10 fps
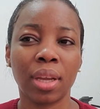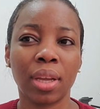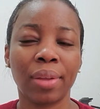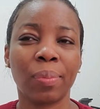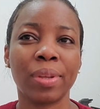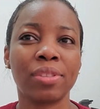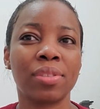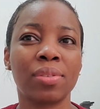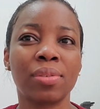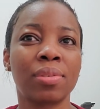it
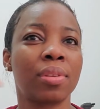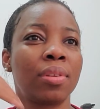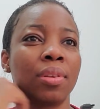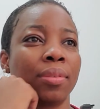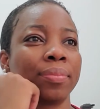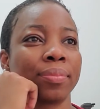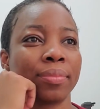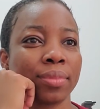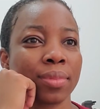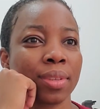was
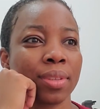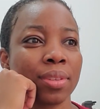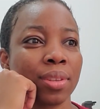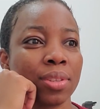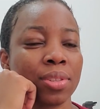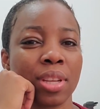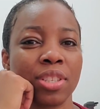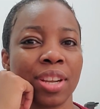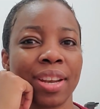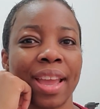
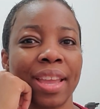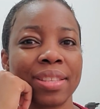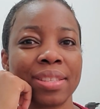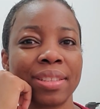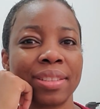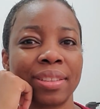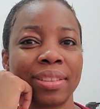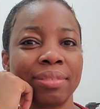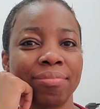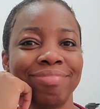such a nice
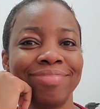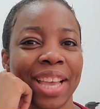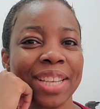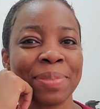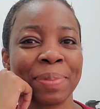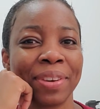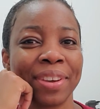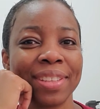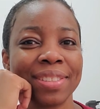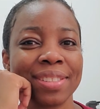little
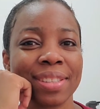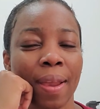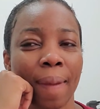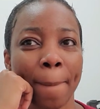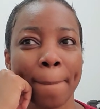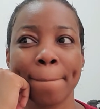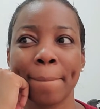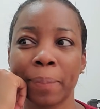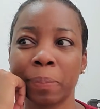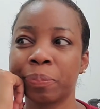experience mm.
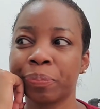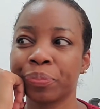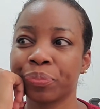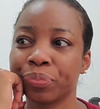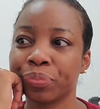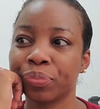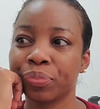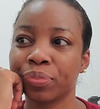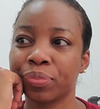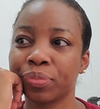
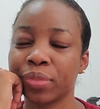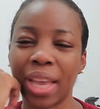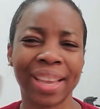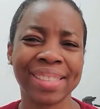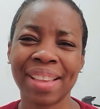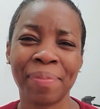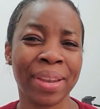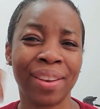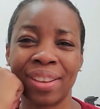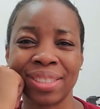I guess I've
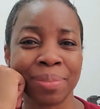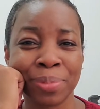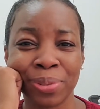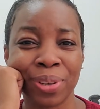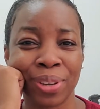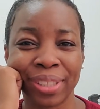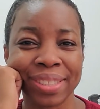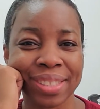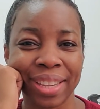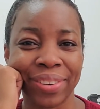been locked up too long
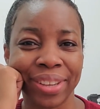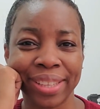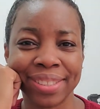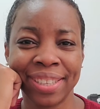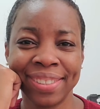inside, right?